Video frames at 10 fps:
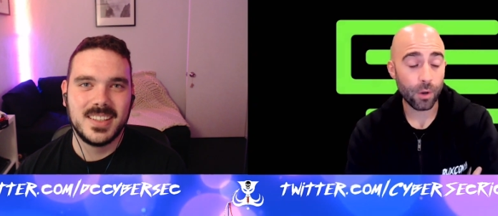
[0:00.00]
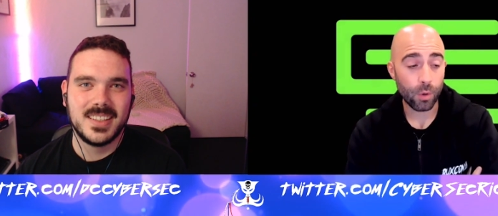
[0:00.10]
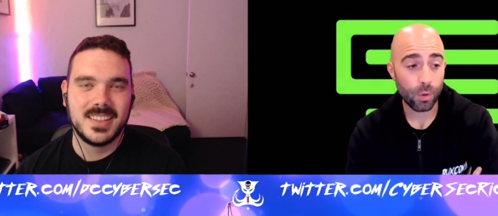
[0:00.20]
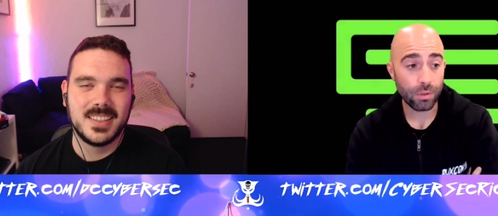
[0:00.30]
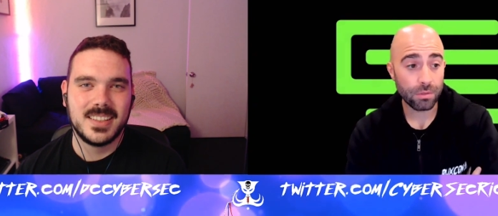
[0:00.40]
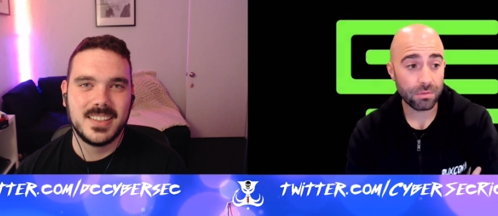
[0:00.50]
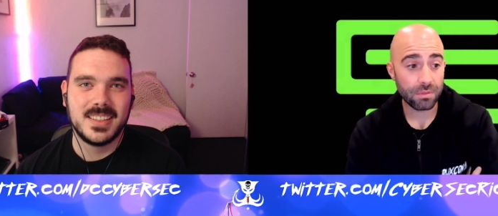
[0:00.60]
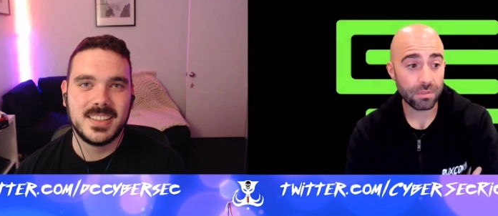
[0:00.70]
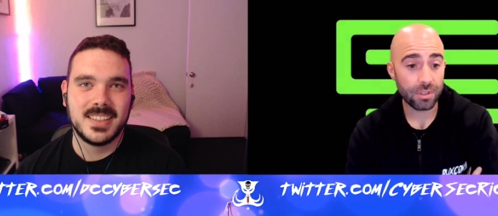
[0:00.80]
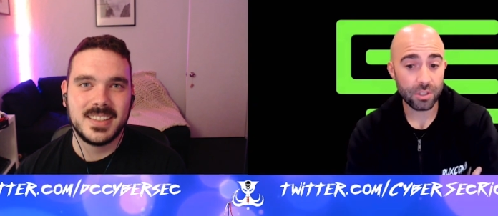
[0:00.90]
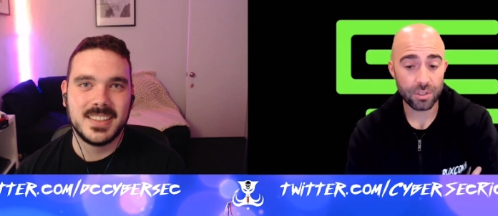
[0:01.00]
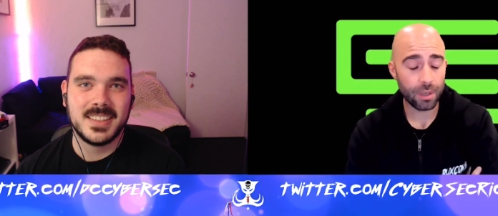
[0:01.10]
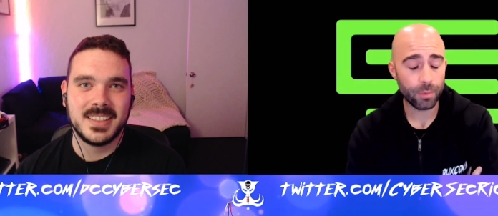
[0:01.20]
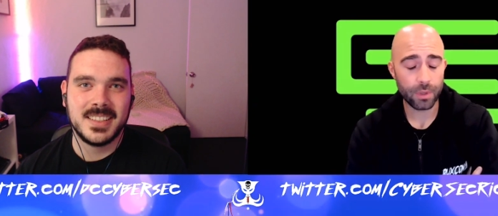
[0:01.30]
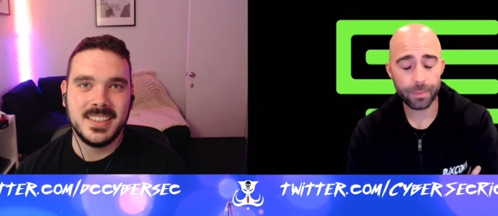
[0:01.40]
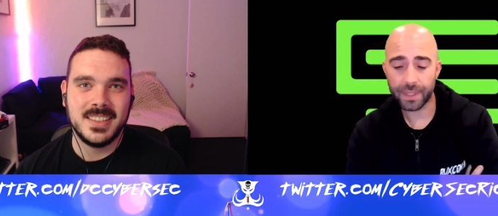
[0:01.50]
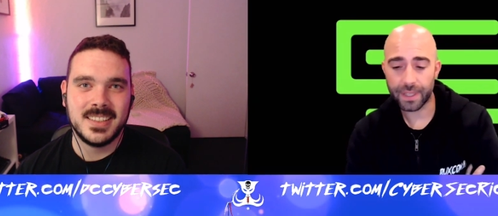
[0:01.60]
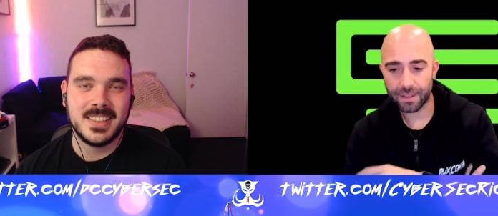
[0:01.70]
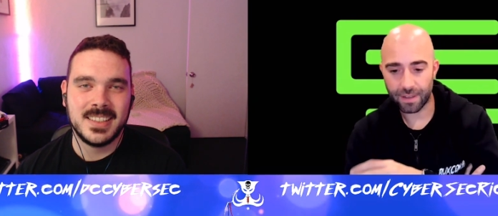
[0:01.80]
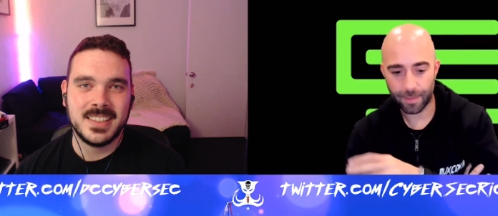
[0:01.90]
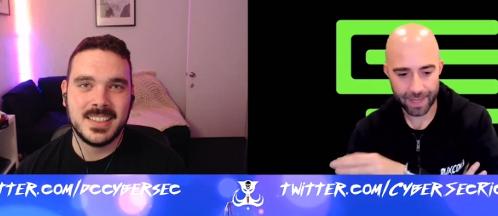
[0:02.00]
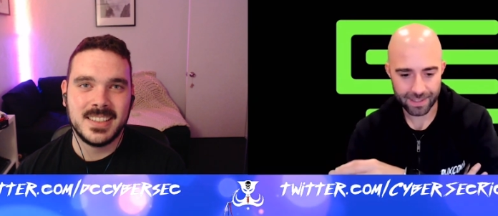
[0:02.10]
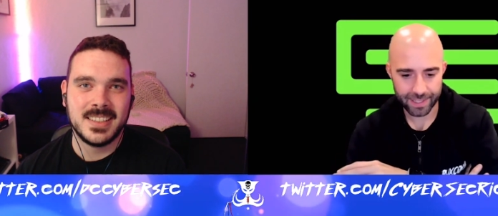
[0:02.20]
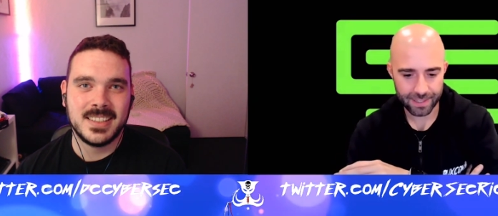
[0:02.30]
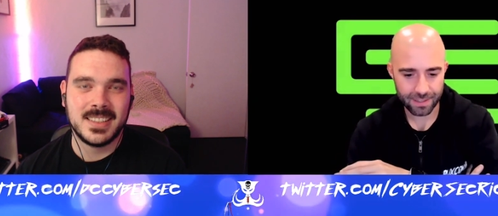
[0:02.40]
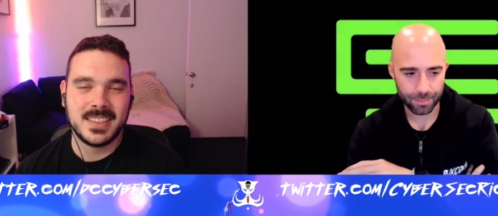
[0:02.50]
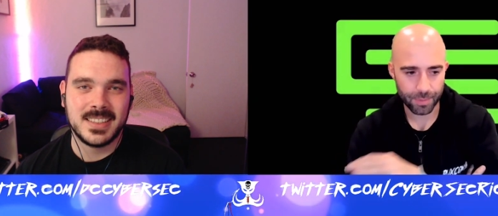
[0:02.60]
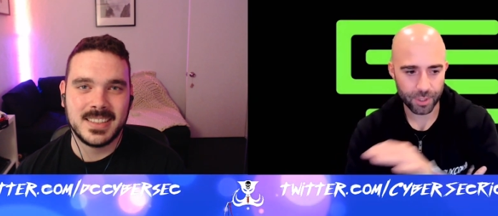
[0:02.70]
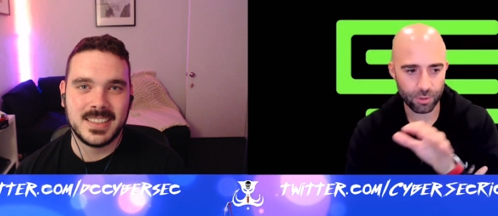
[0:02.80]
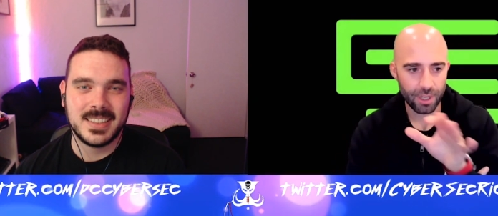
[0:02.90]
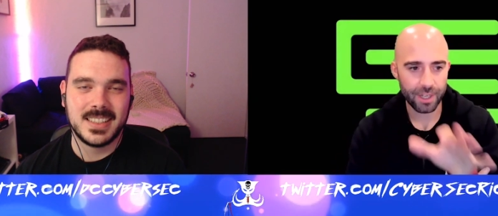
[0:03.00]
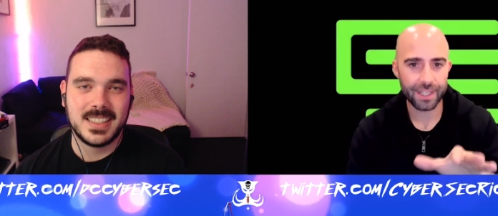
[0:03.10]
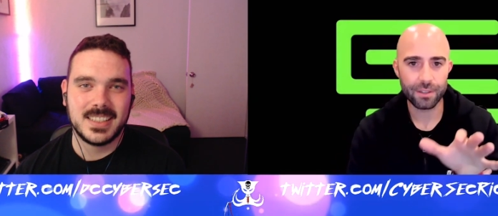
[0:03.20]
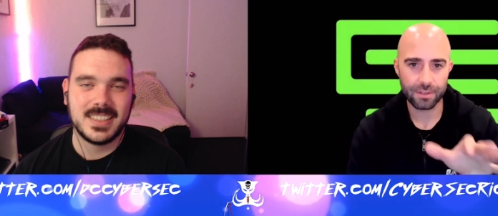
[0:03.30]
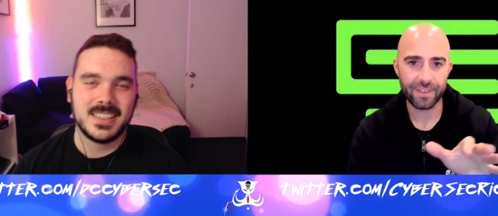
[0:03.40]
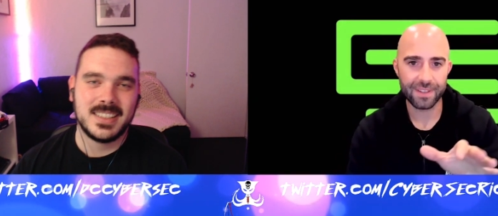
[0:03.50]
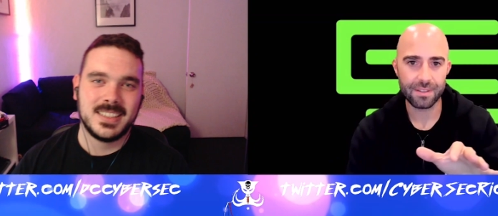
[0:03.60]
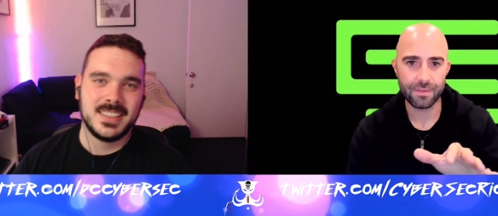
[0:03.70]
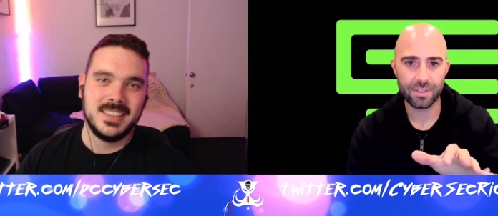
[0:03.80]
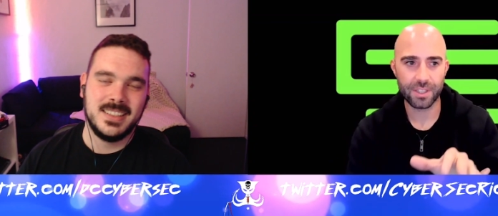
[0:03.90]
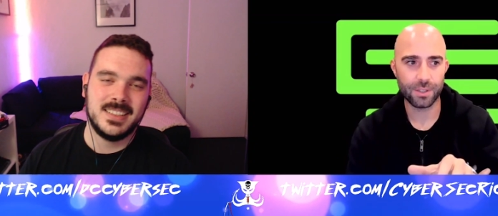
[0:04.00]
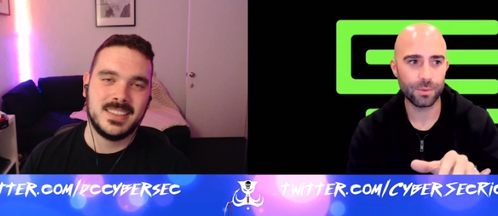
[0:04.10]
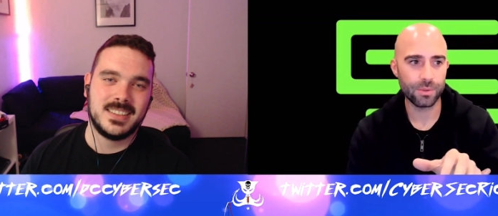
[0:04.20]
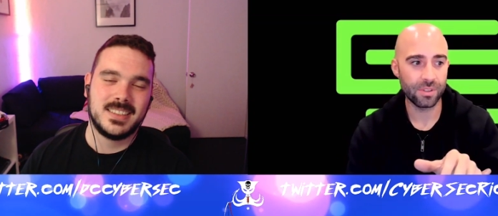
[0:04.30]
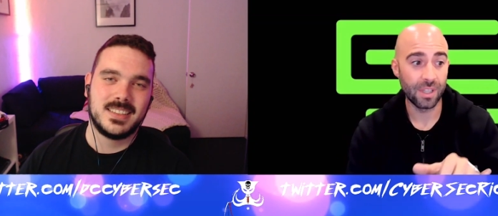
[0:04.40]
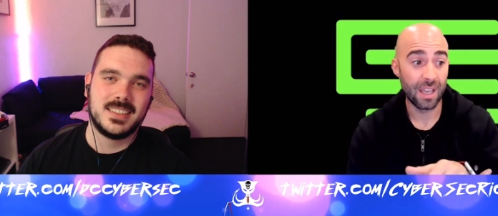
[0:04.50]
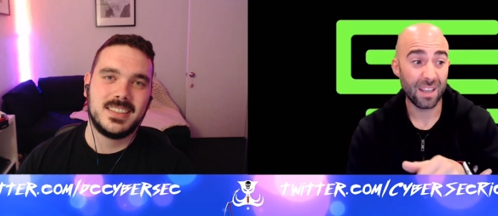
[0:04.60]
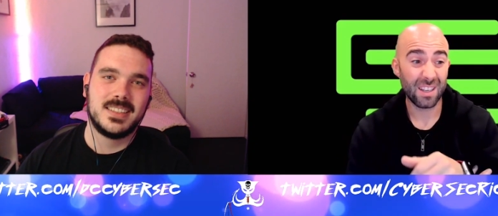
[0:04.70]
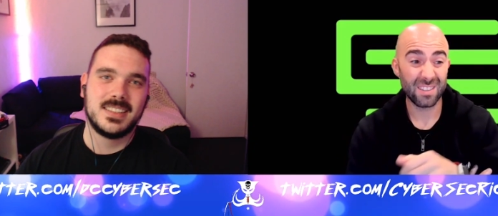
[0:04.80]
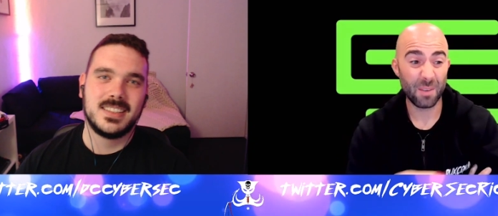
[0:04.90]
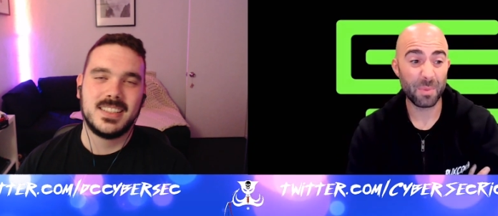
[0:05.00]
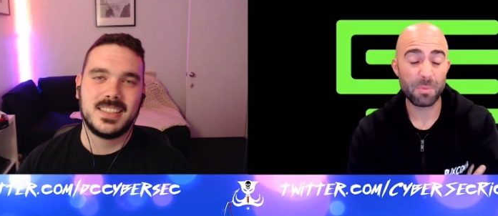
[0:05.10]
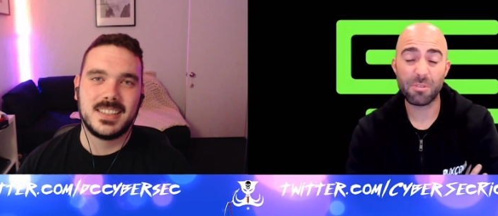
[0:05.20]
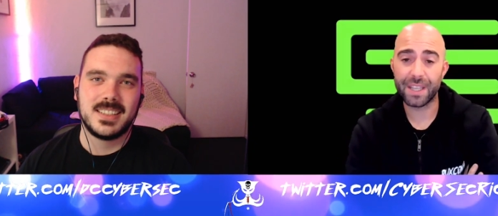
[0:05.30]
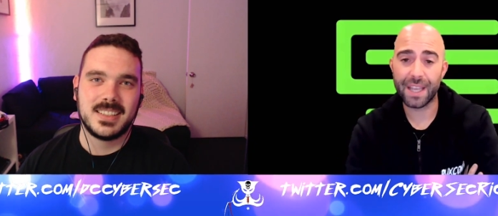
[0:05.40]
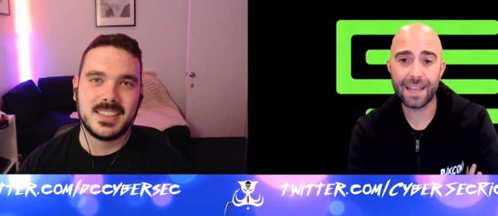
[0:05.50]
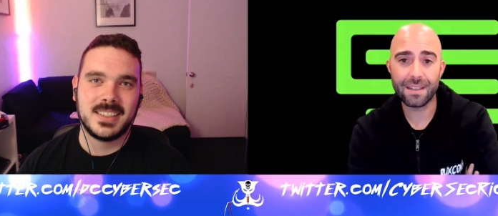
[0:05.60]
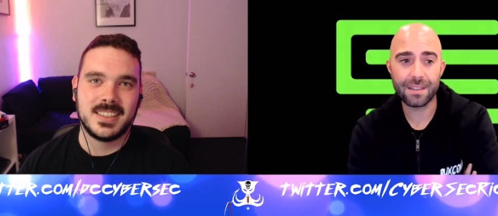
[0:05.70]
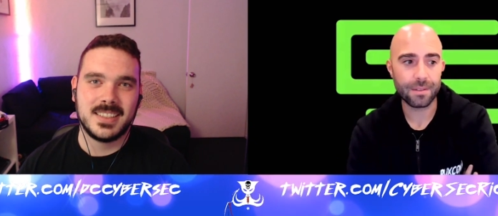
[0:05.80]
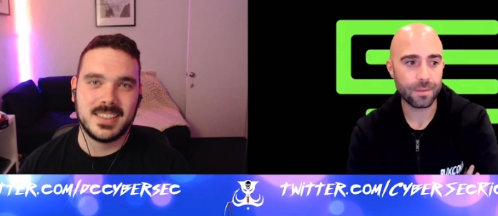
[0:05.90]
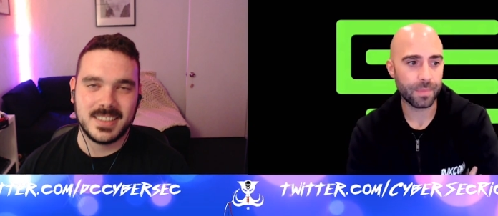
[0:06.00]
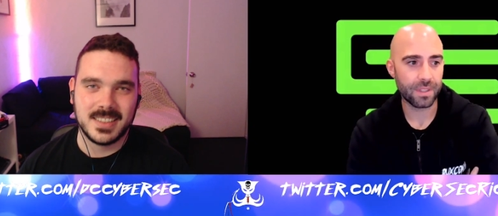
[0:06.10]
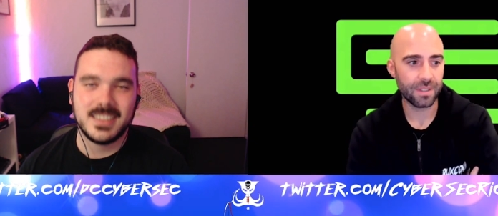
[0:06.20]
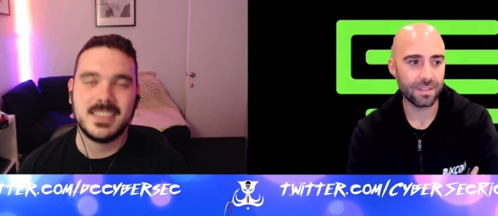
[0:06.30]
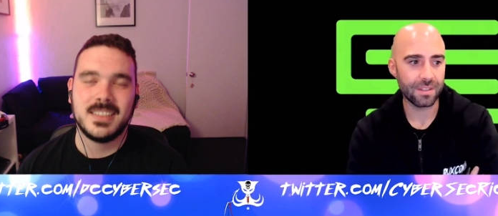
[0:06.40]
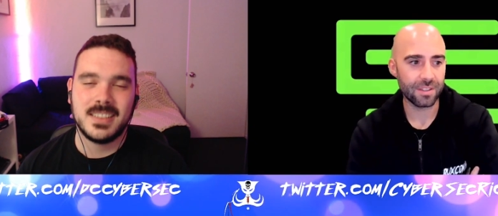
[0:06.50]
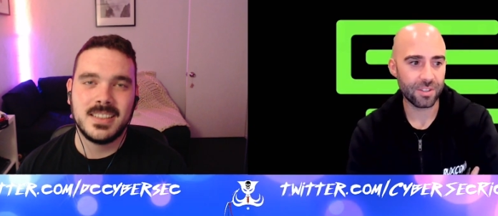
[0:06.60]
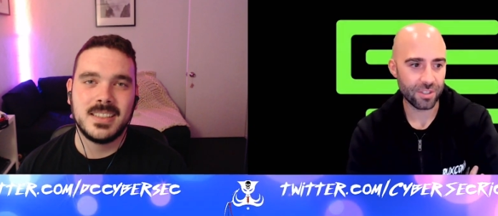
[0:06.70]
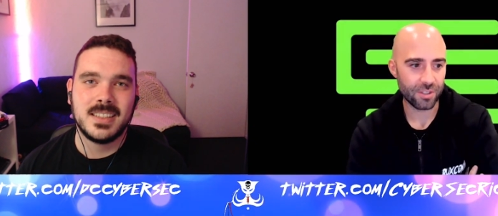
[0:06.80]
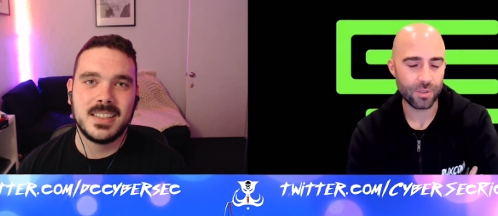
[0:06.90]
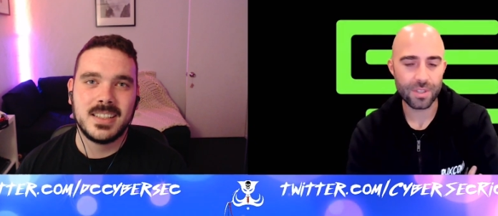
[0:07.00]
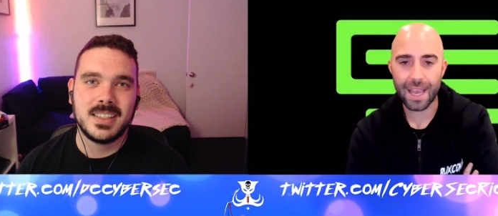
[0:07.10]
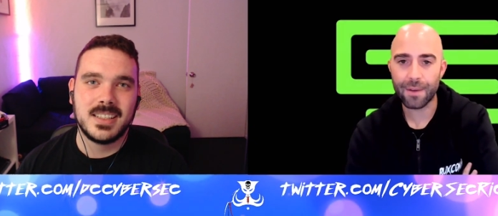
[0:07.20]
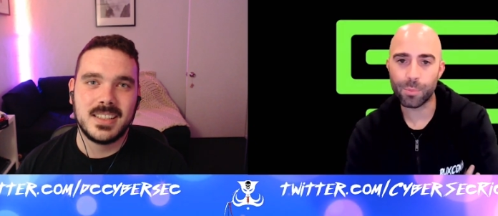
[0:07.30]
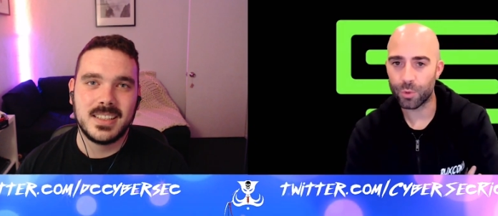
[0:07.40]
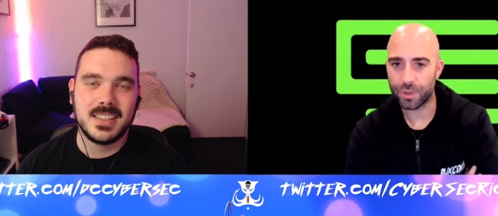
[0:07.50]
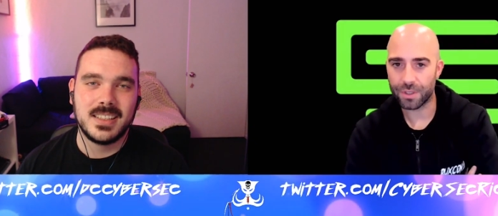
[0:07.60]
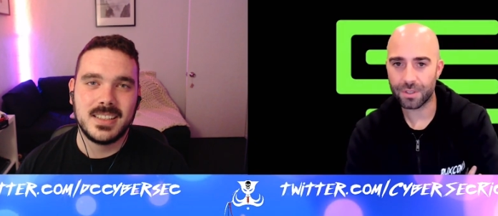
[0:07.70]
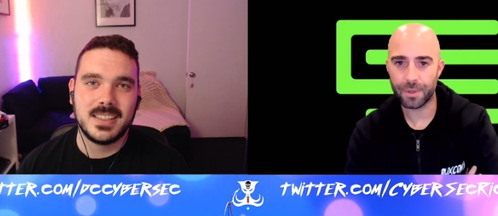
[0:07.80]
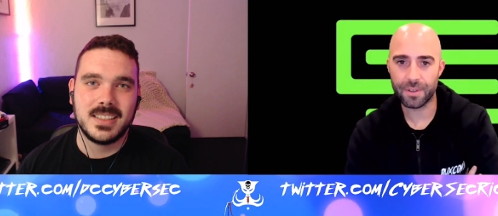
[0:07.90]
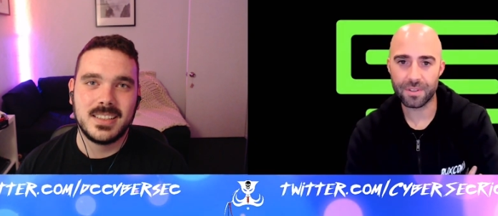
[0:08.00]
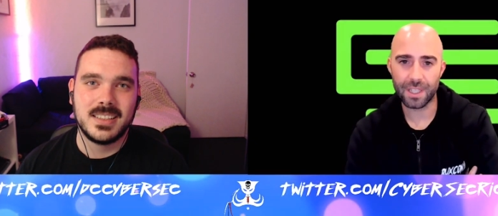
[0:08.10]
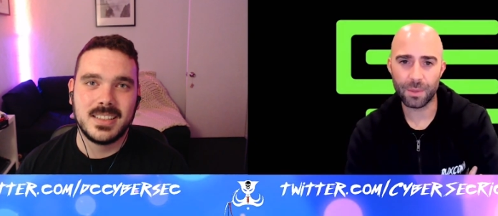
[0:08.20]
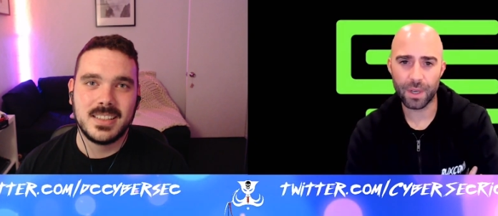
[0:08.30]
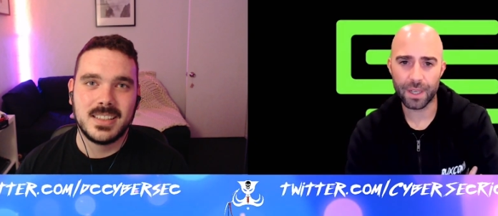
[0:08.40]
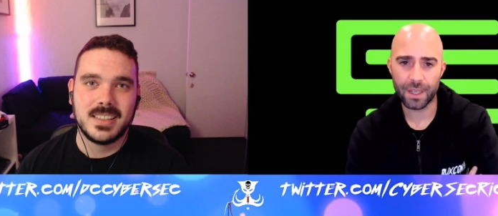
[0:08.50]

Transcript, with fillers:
Speaker 1: Or you don't want to be a pen tester, but you're learning those offensive skills because they'll be pretty handy, because it's just good to have broad experience anyway.